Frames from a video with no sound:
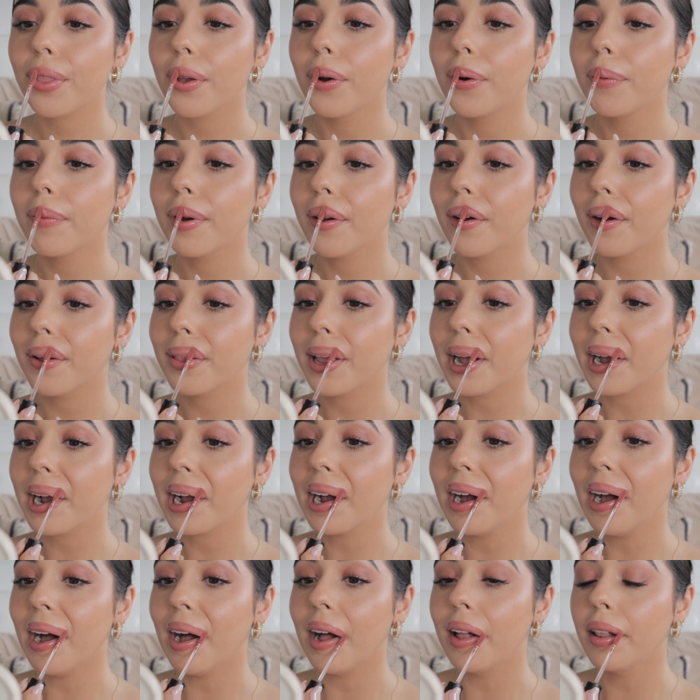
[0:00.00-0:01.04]
Oh my god, that
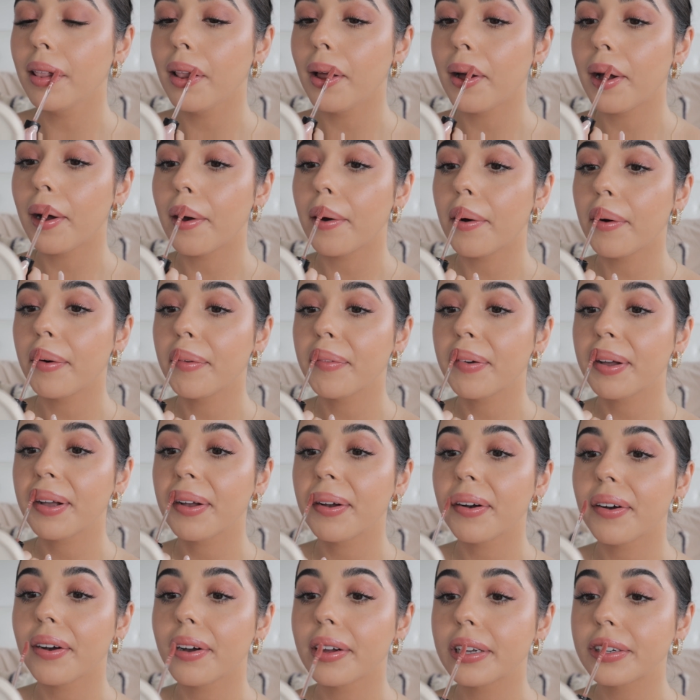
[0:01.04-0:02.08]
color. Oh my
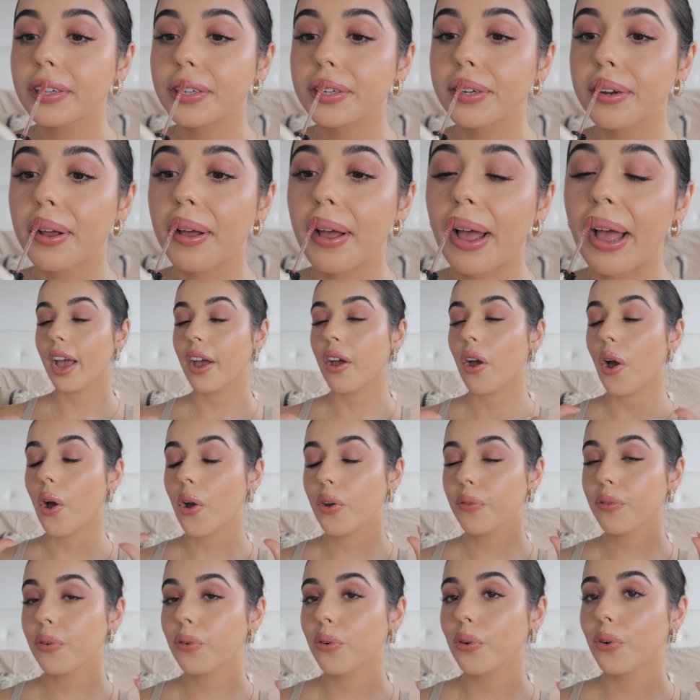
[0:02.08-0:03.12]
gosh. Okay,
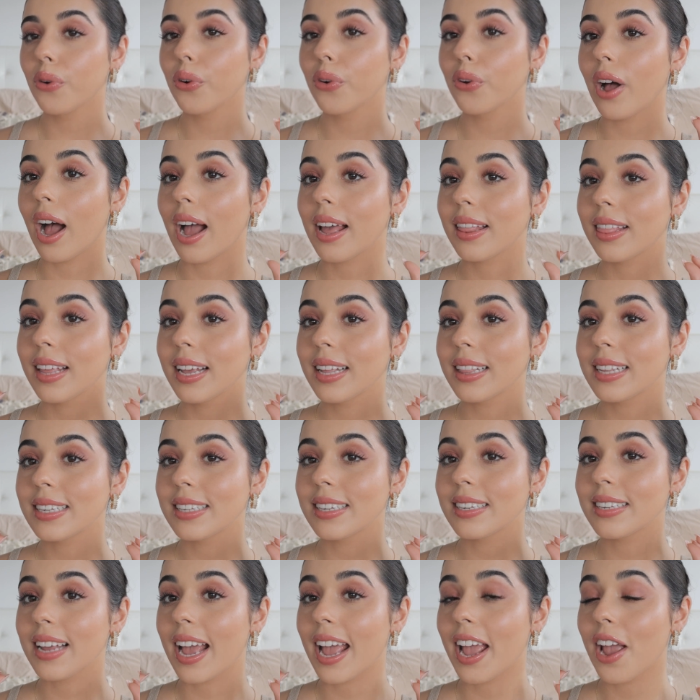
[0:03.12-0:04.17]
overall, I think this
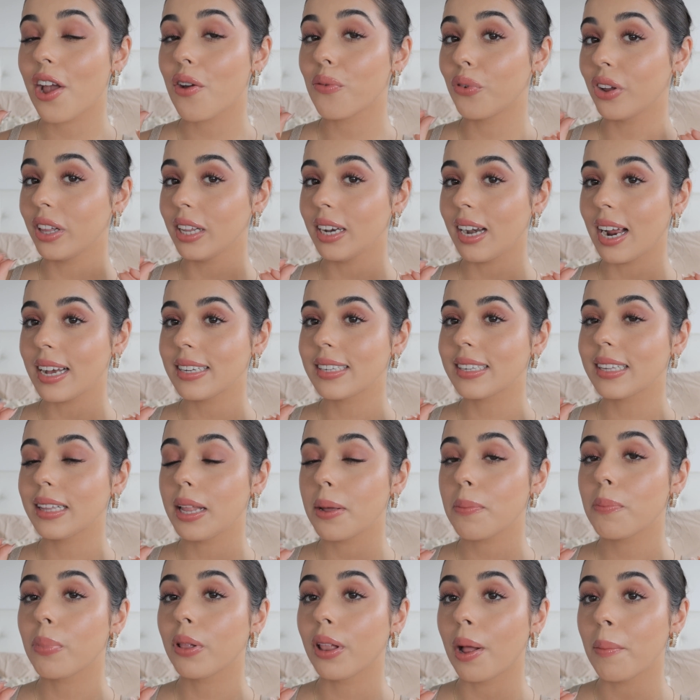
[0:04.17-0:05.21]
is a really nice
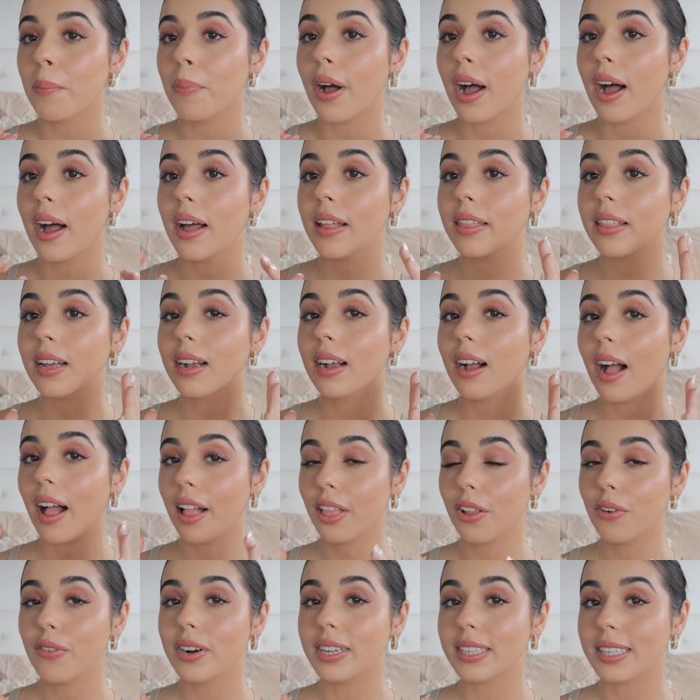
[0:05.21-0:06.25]
lip plumper. The
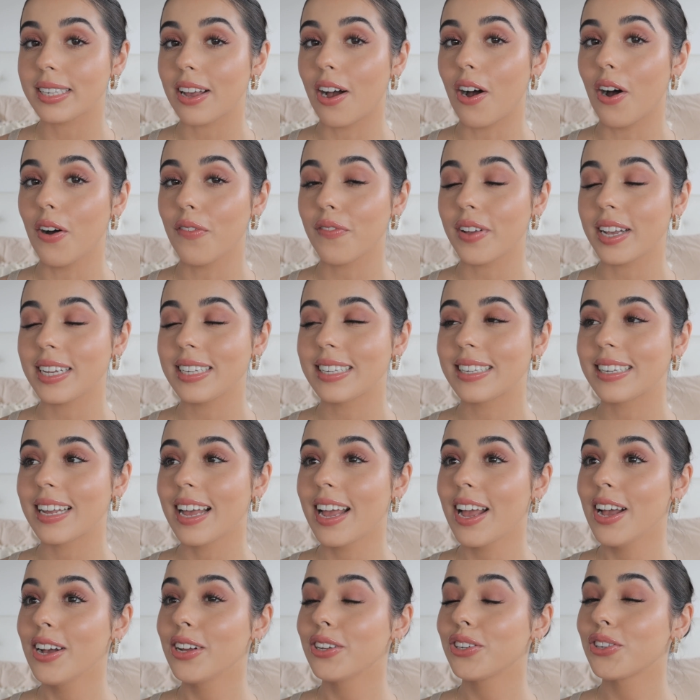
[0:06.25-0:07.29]
color itself is
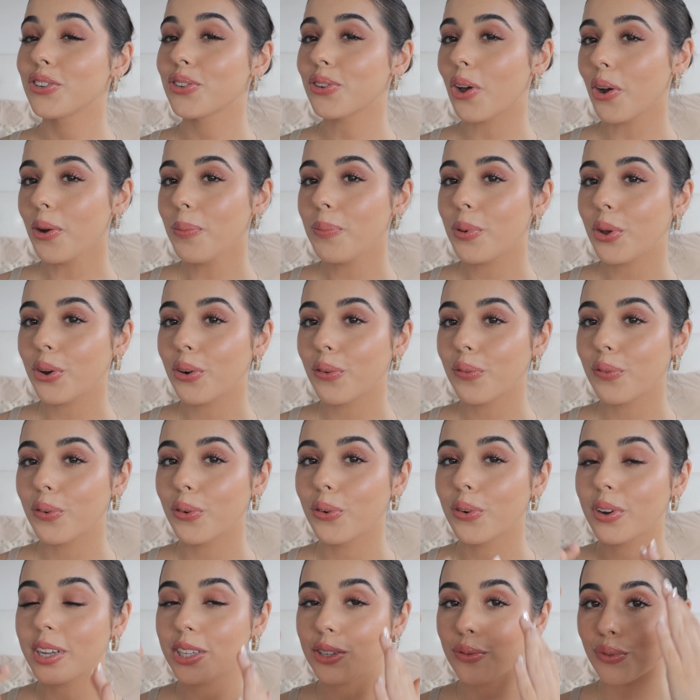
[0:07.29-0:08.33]
so
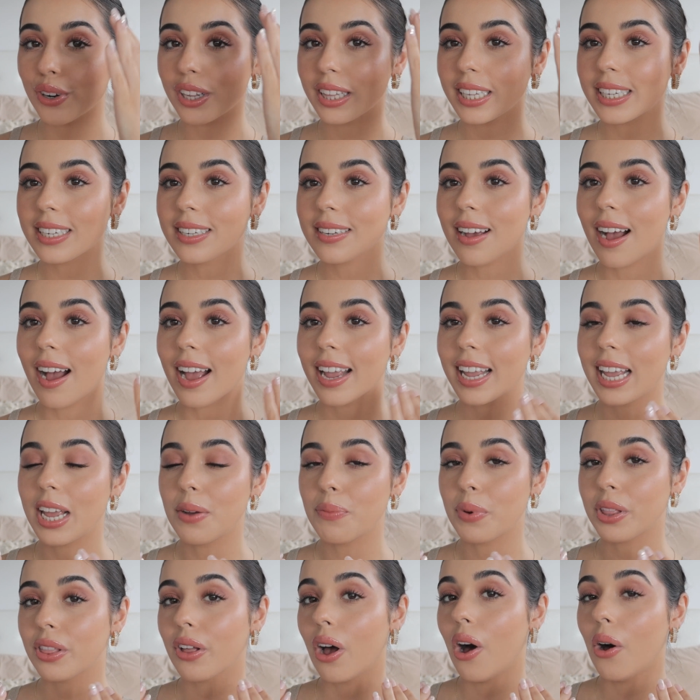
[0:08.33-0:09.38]
beautiful. It's really tying in
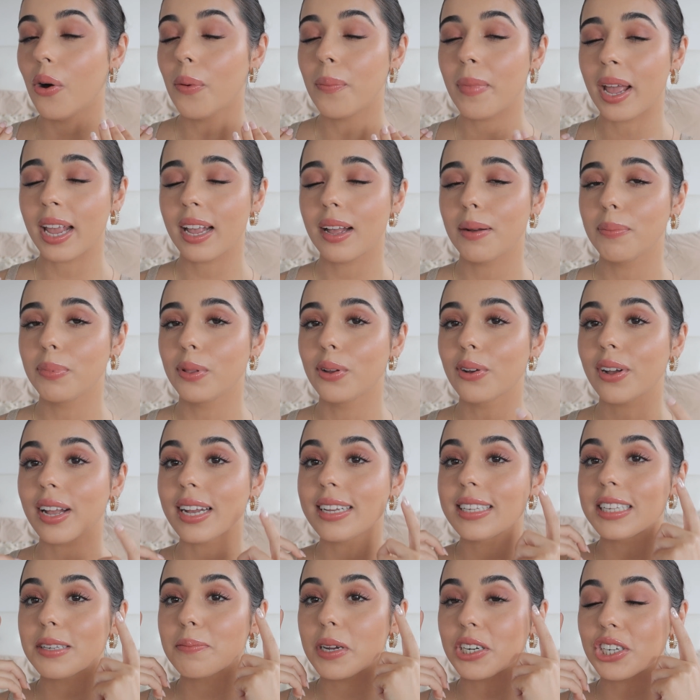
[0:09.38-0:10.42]
with the whole makeup look,
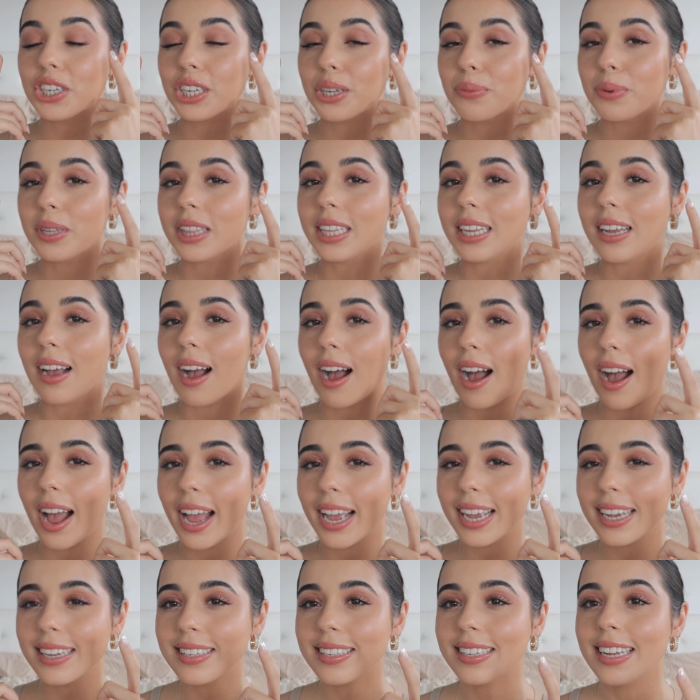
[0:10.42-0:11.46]
especially with the
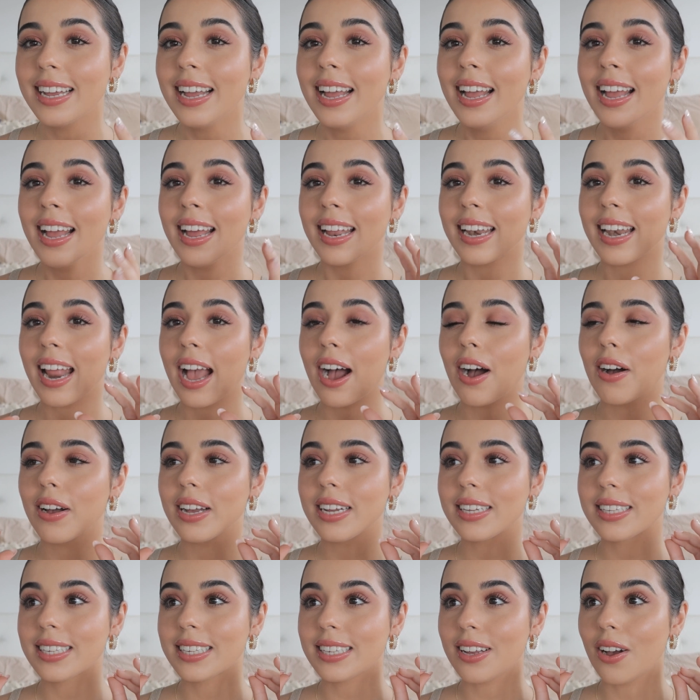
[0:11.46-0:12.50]
eyes. Now,
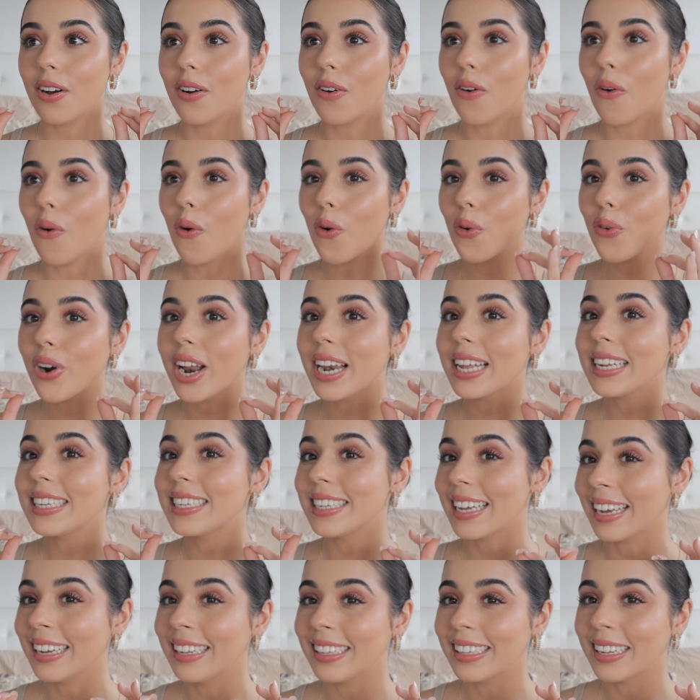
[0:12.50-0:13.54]
it's already
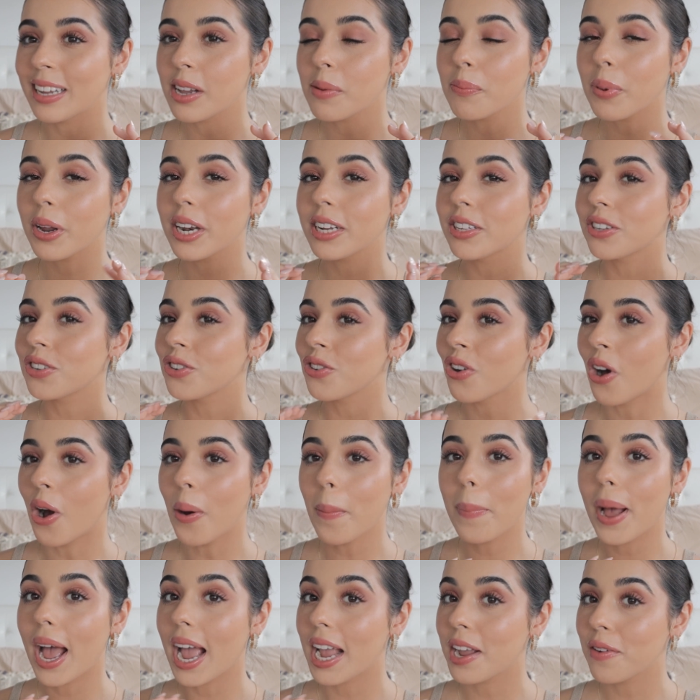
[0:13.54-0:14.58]
tingling, but it's
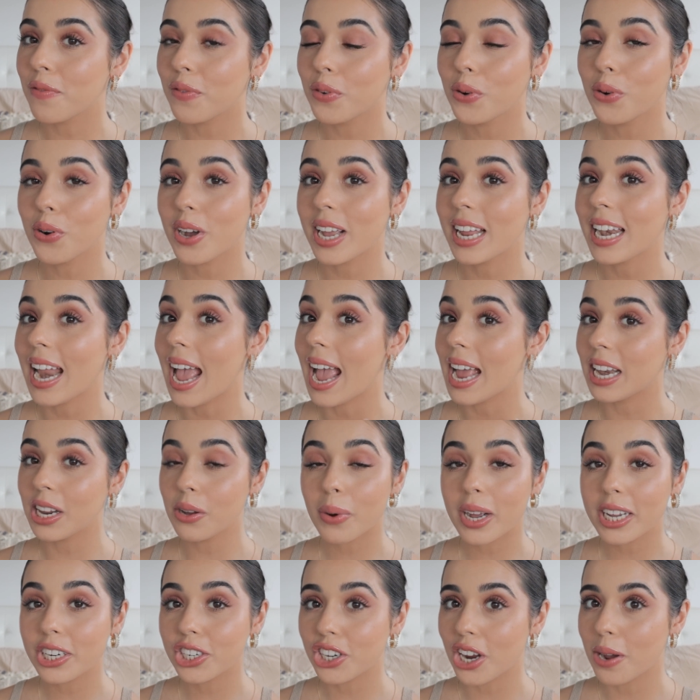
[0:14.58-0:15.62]
not painful in any
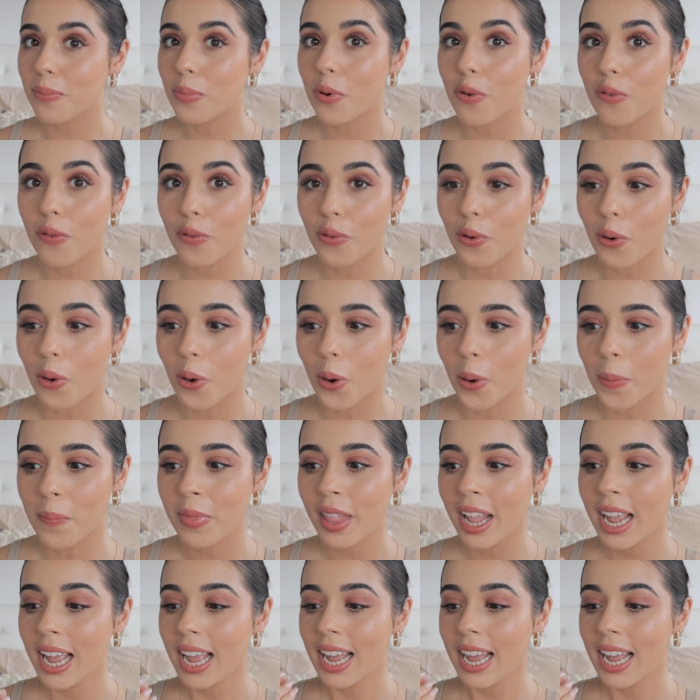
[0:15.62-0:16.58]
way, shape or form.